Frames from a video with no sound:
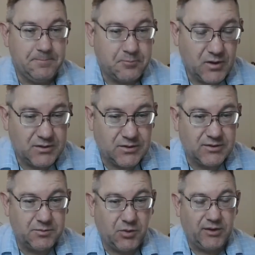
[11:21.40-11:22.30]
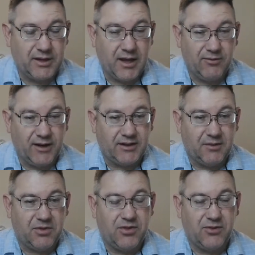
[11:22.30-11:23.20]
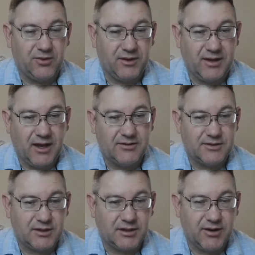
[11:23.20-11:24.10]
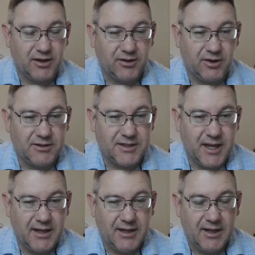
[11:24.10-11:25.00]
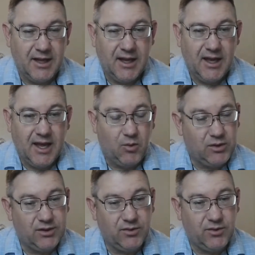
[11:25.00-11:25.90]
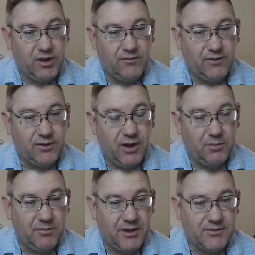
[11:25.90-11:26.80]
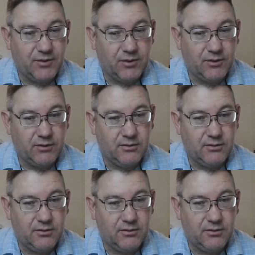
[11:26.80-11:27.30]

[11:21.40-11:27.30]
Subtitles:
So this poor gal racked up $30,000 in credit card debt, and we're going to do an offer and compromise for her.